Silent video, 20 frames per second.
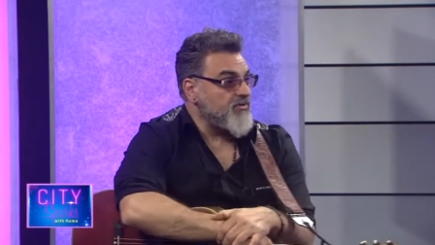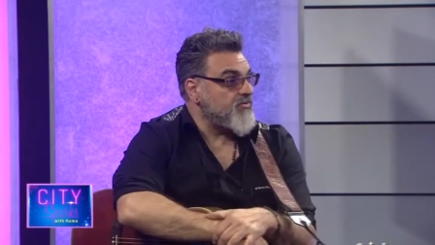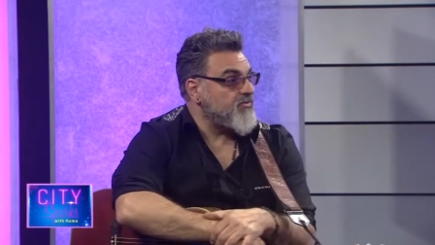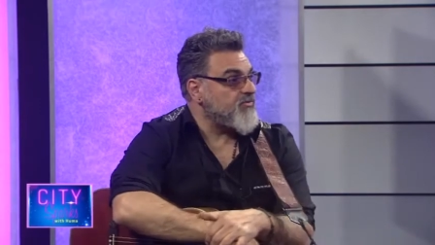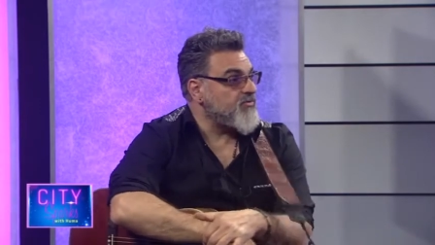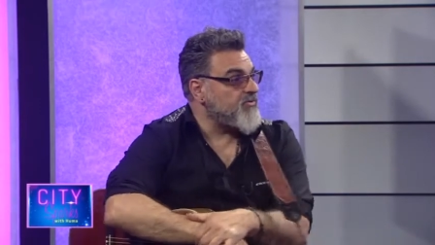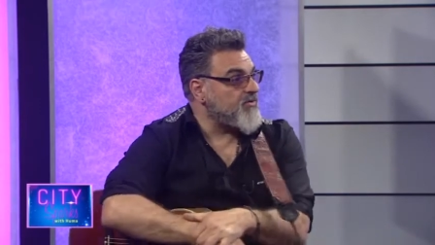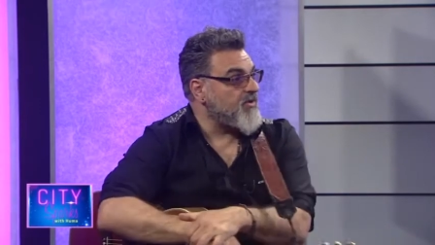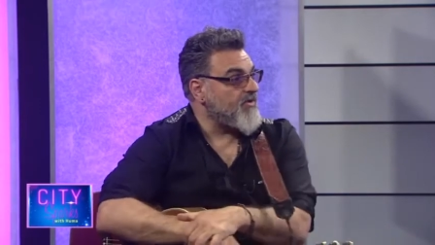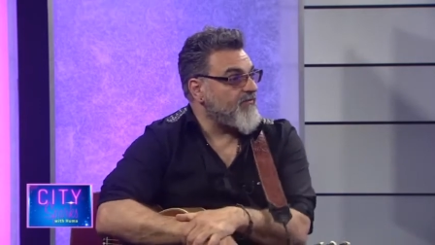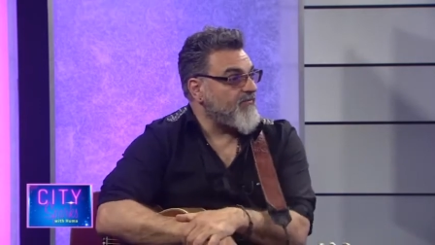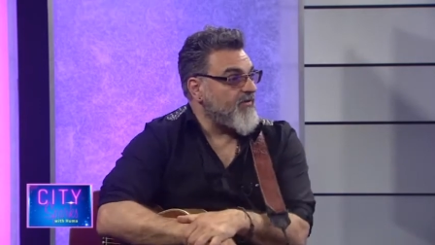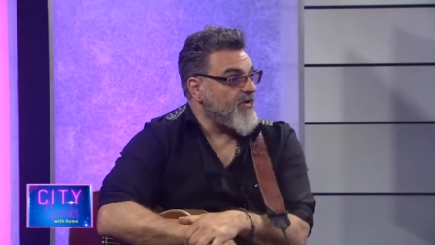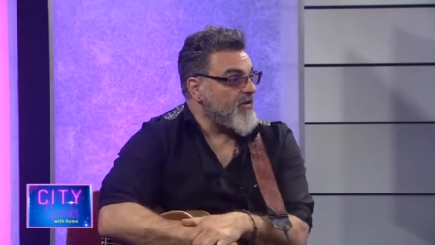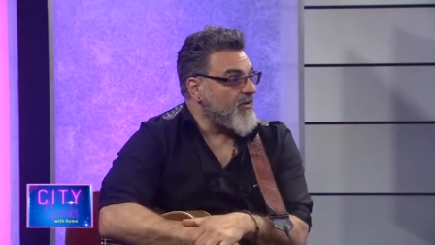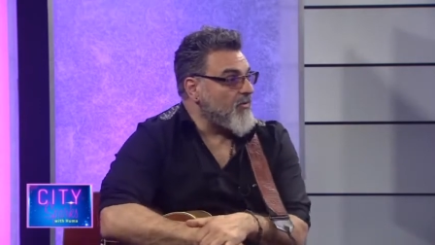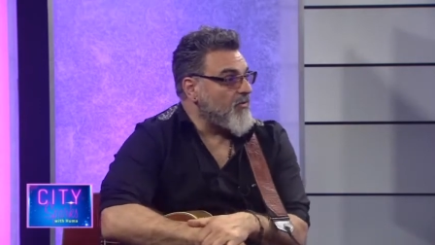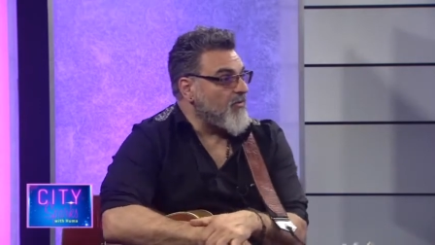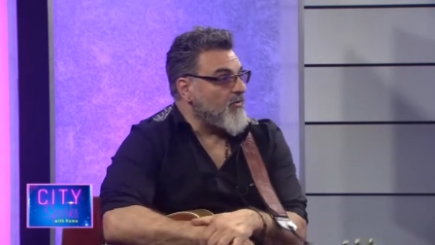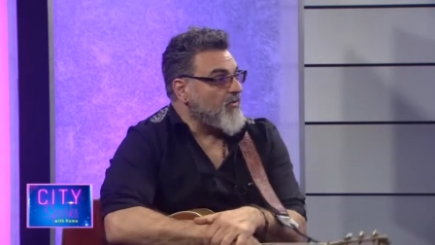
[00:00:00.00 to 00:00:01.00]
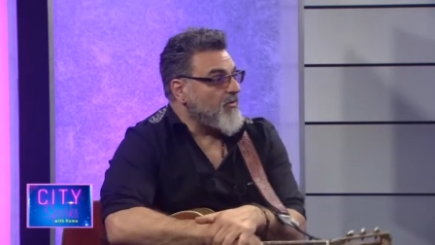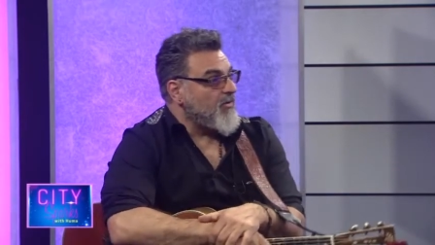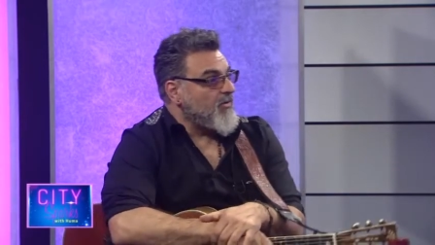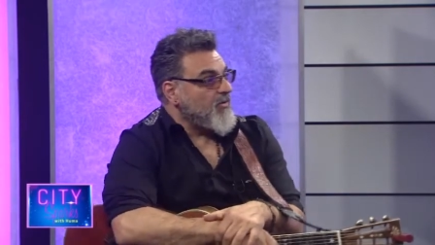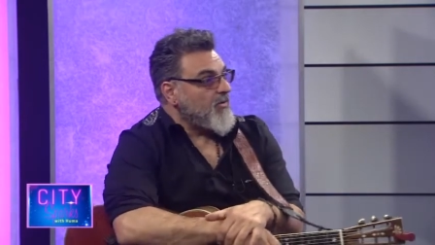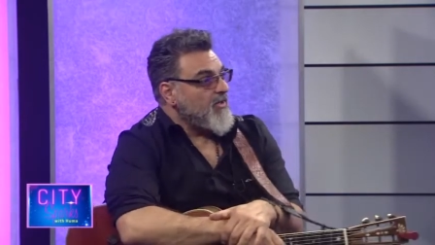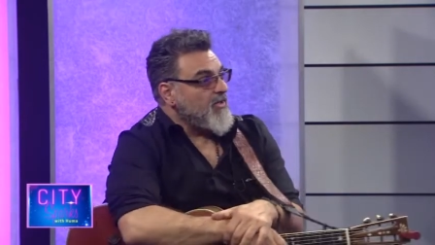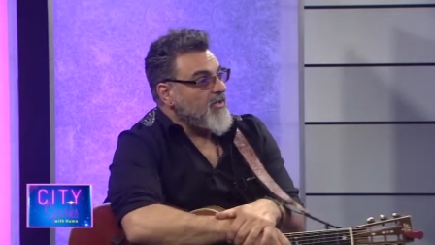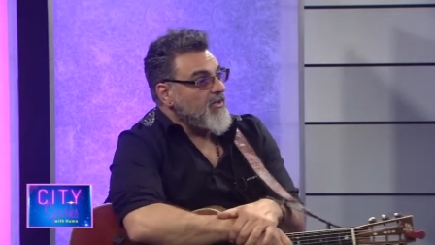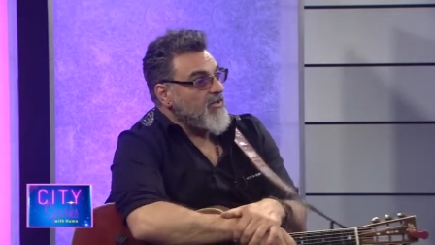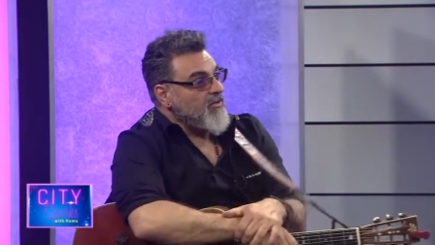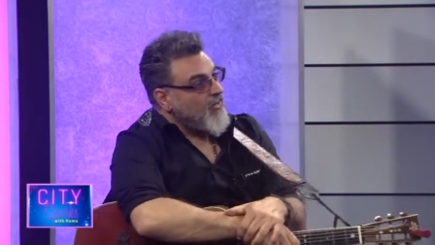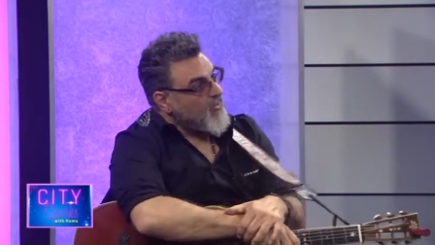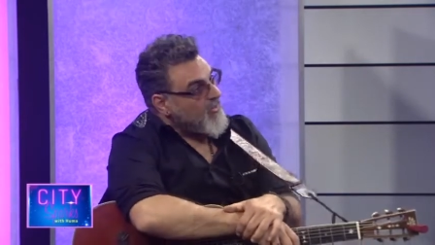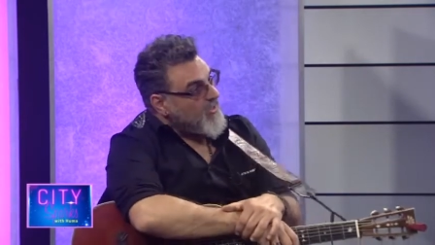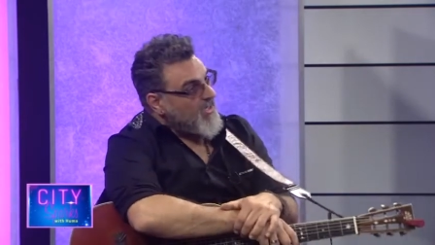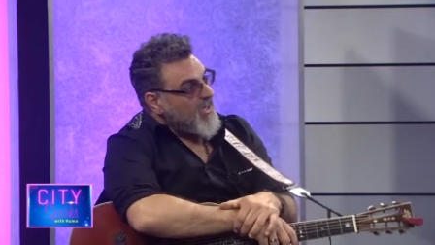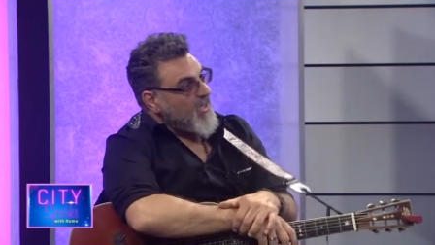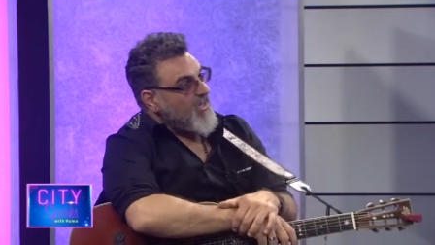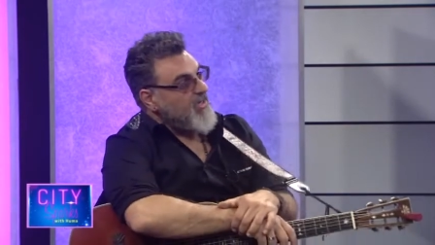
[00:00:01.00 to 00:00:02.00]
who's a fellow Italo
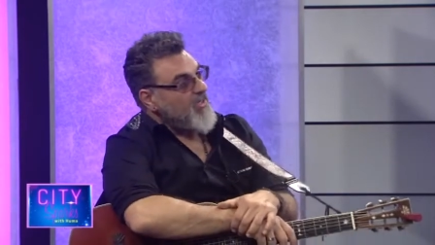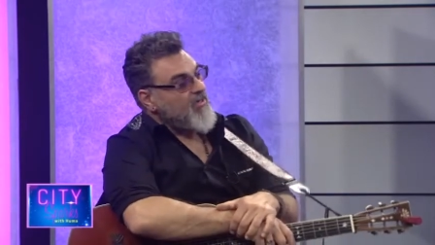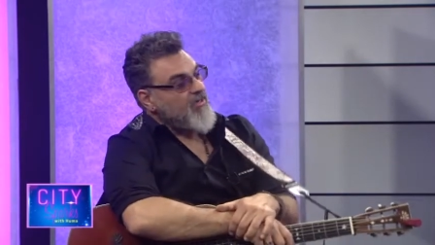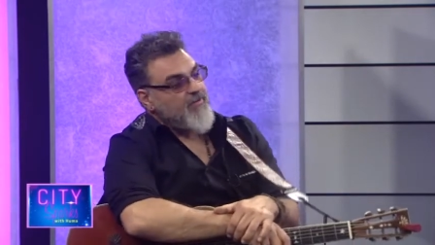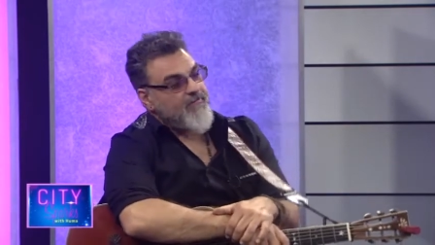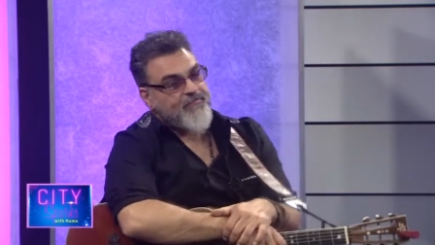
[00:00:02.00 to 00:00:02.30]
Canadian.